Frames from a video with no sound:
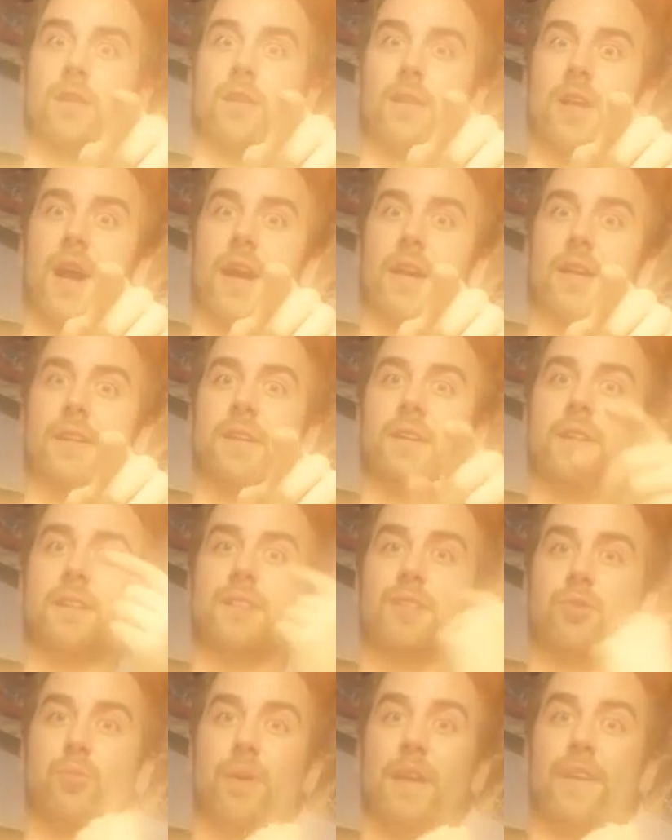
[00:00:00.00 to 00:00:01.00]
in luck,
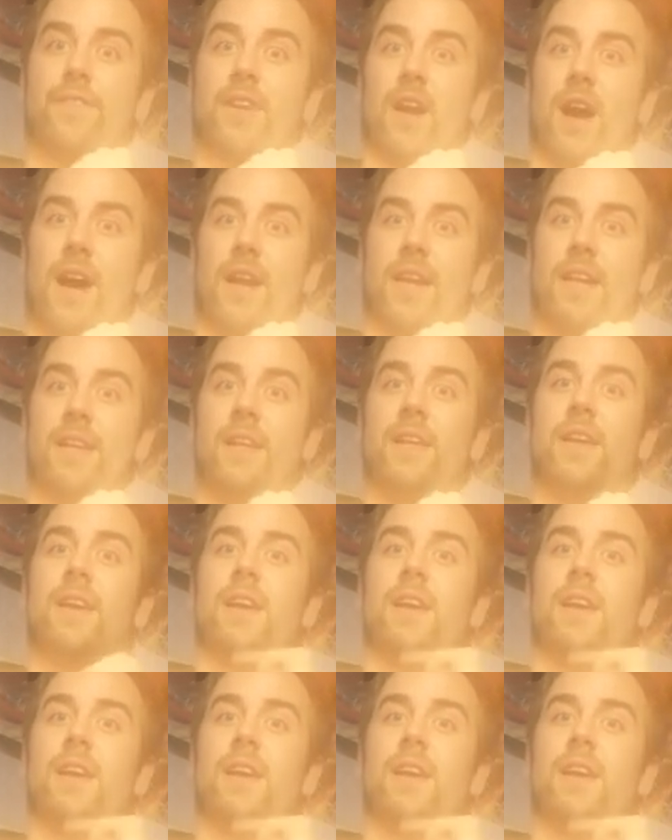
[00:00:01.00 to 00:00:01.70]
because we got it,